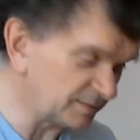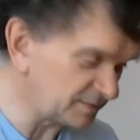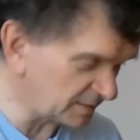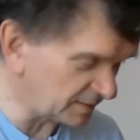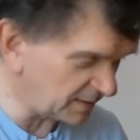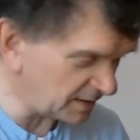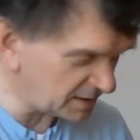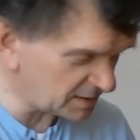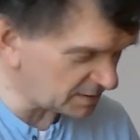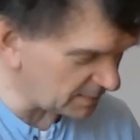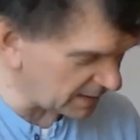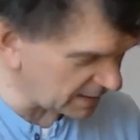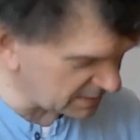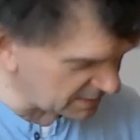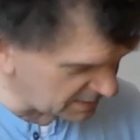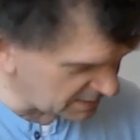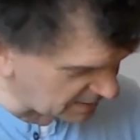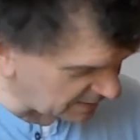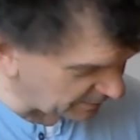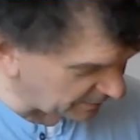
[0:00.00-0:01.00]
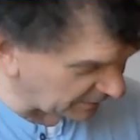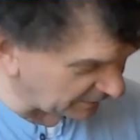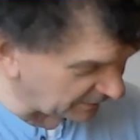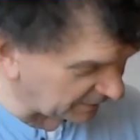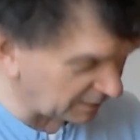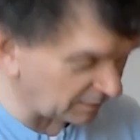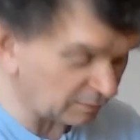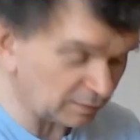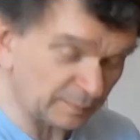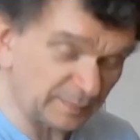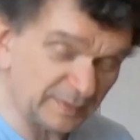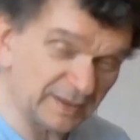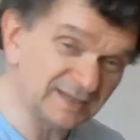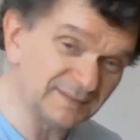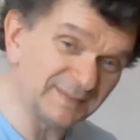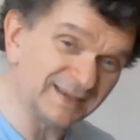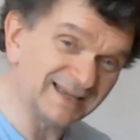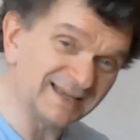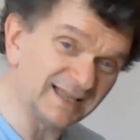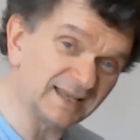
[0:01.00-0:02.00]
So these are actually separate and they don't appear
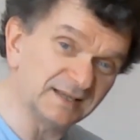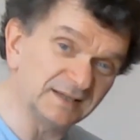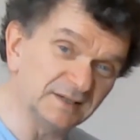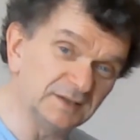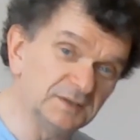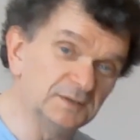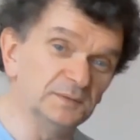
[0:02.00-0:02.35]
to be connected